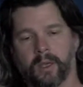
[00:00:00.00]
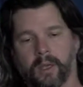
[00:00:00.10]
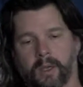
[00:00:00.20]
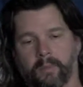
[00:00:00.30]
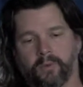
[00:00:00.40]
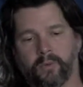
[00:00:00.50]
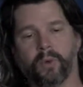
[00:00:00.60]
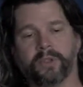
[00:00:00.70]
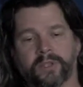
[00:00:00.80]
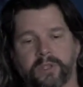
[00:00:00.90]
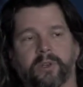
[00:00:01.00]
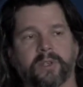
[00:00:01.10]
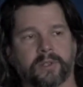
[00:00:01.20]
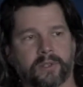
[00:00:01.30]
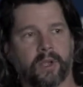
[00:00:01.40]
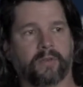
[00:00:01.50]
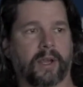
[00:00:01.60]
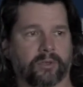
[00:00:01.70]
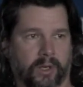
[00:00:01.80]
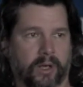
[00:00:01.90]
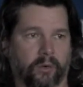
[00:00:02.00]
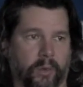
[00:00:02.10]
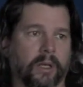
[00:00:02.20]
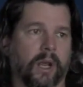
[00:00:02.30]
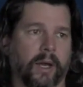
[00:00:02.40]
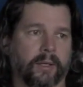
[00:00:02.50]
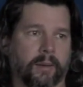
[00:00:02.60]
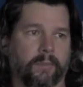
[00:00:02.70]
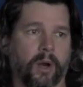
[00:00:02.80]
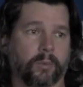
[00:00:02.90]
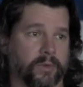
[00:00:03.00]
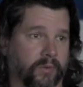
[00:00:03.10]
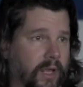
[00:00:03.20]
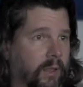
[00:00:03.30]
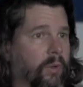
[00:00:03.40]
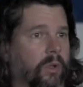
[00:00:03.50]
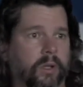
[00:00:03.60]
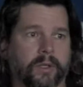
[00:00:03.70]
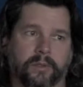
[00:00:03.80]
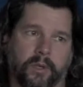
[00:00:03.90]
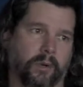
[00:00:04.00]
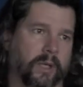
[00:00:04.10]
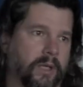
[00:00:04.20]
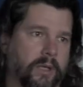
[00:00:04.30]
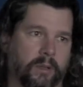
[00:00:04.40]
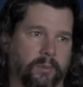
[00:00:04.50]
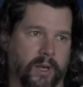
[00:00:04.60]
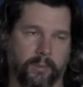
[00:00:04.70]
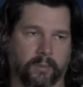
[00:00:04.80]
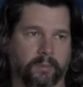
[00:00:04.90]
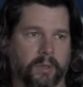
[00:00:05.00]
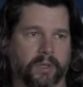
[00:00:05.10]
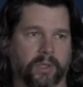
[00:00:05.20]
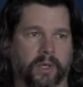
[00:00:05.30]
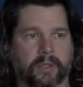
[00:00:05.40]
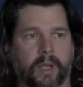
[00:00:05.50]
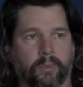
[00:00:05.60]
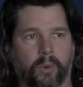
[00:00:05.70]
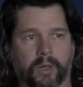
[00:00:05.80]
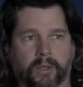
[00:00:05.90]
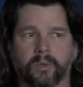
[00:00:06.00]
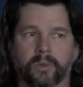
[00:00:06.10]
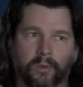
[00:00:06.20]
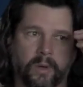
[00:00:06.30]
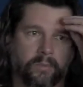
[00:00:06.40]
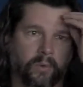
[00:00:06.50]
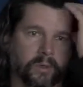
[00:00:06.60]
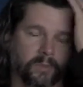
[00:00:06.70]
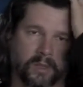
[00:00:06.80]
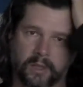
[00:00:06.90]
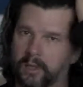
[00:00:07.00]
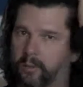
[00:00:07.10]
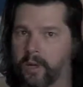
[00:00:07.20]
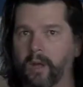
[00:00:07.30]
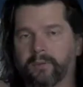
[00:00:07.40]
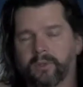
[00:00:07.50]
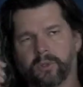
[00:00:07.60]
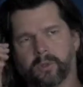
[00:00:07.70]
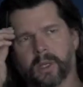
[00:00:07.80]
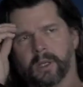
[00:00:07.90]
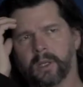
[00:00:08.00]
before the series itself actually got a green light. And Mark was available, and so he was able to pitch in at that point and do a script for us. But then he went off to